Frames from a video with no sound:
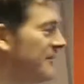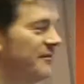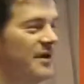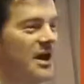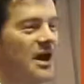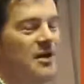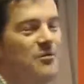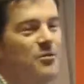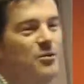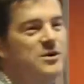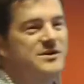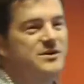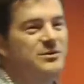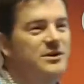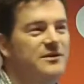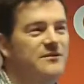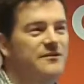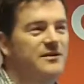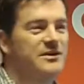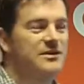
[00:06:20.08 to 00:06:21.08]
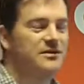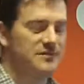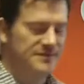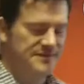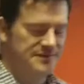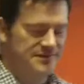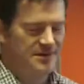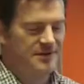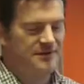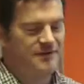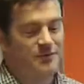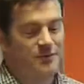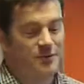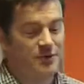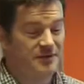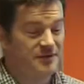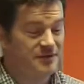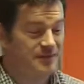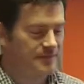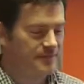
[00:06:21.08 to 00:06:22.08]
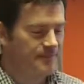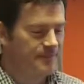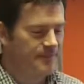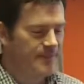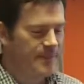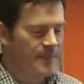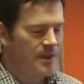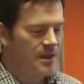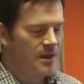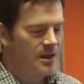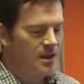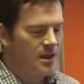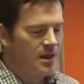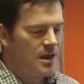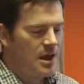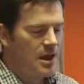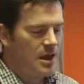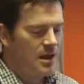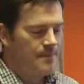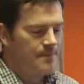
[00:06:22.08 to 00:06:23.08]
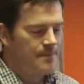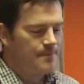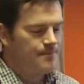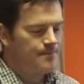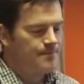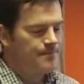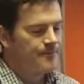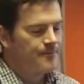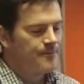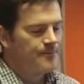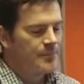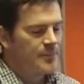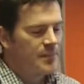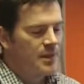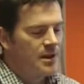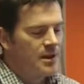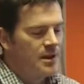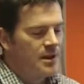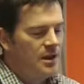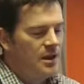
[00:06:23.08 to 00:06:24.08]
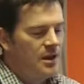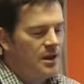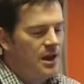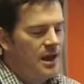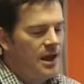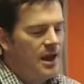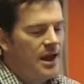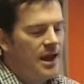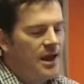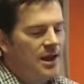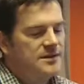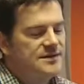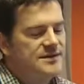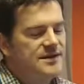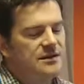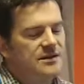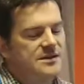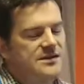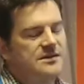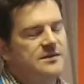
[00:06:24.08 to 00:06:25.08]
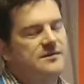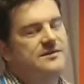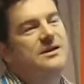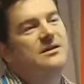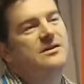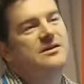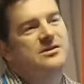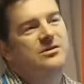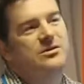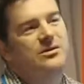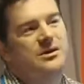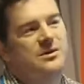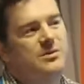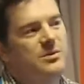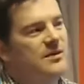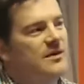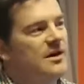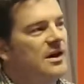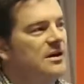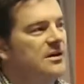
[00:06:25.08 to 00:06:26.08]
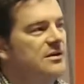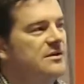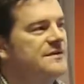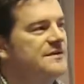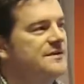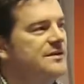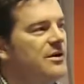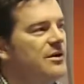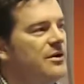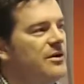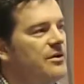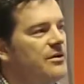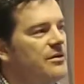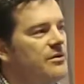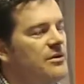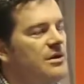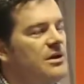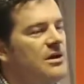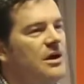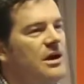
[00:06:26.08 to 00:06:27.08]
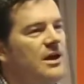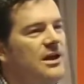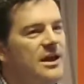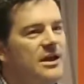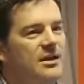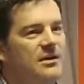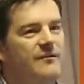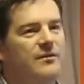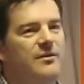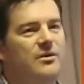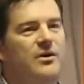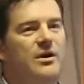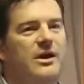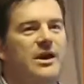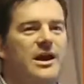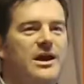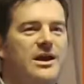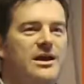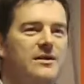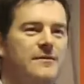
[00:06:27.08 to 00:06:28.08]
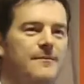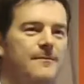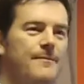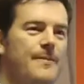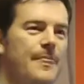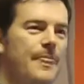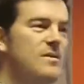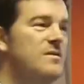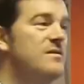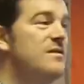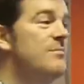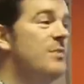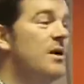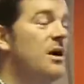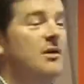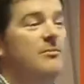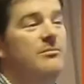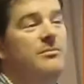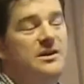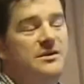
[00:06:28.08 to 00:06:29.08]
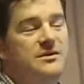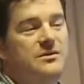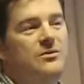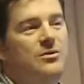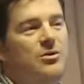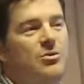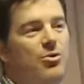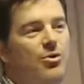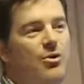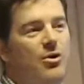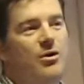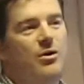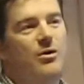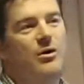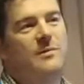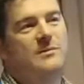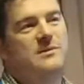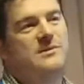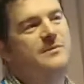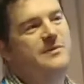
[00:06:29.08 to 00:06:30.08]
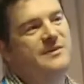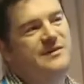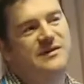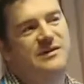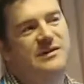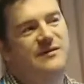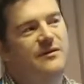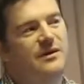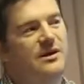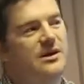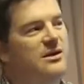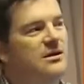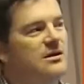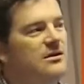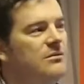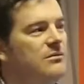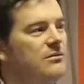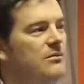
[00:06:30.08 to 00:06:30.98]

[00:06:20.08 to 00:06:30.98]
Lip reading: WYSIWYG fields if you wanted to. And telling stories with data. So again, if you're on a departmental or program-specific